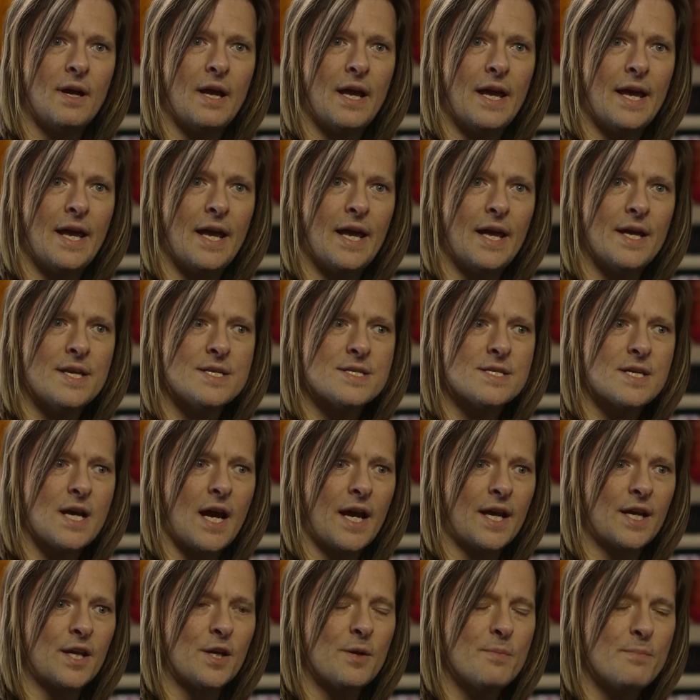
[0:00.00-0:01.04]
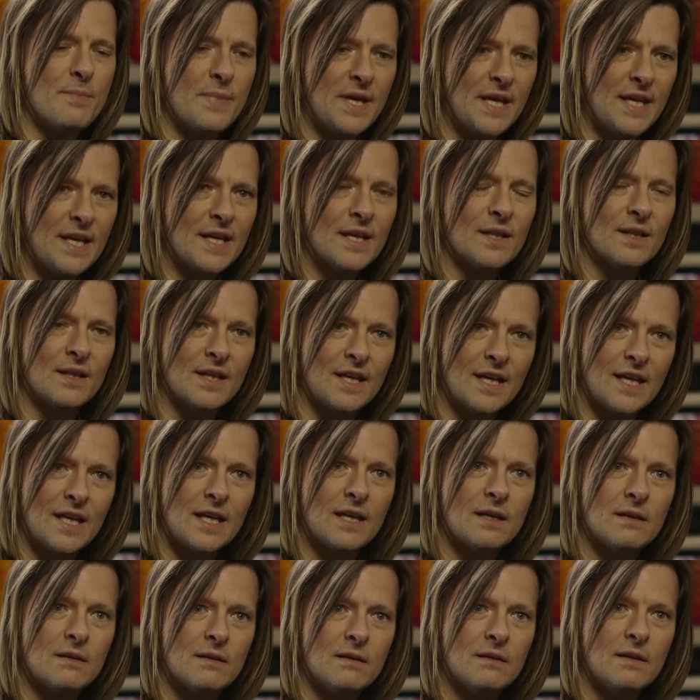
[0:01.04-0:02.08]
and I can
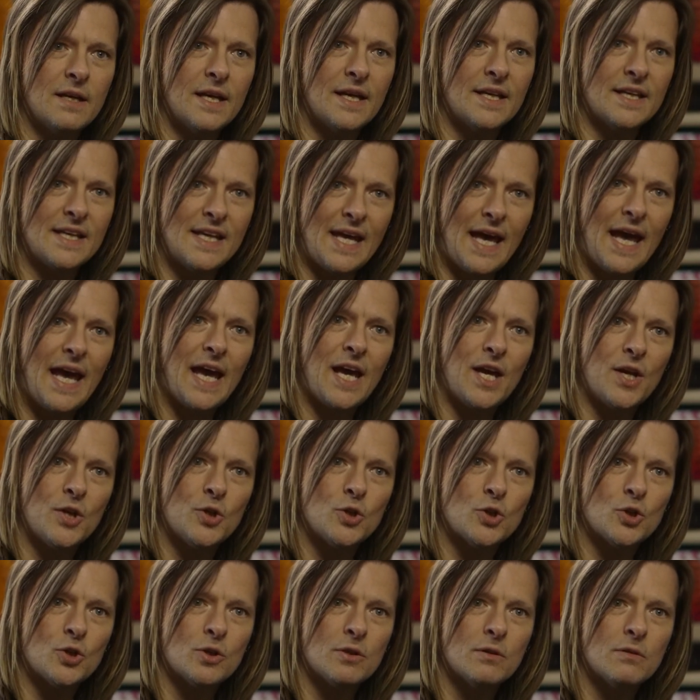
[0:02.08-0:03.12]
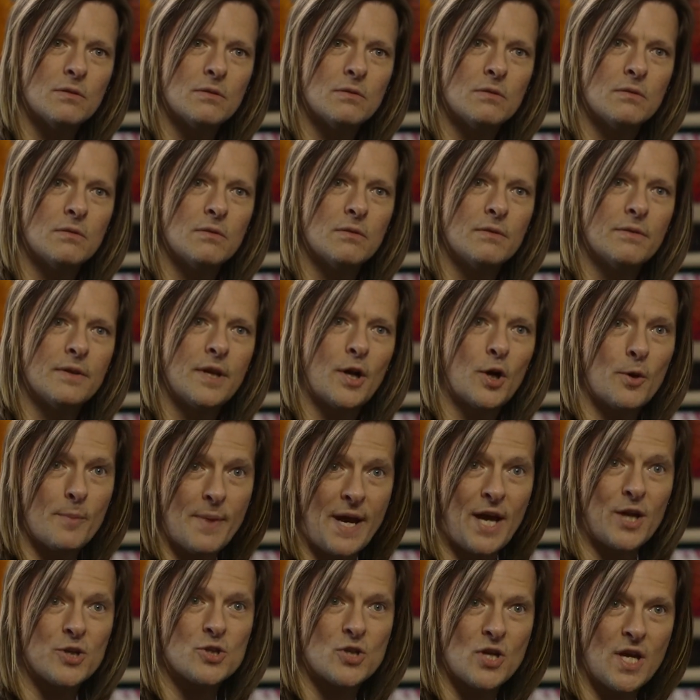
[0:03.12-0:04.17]
immediately engage their
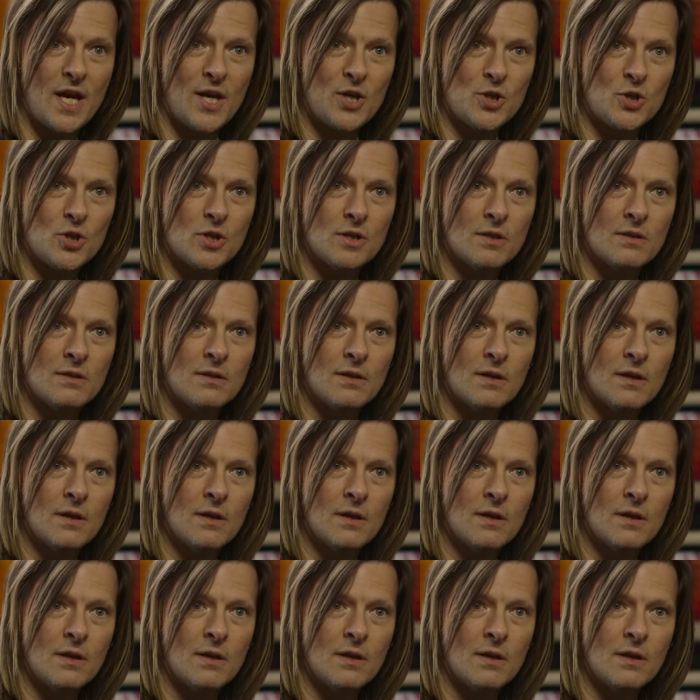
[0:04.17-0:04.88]
imagination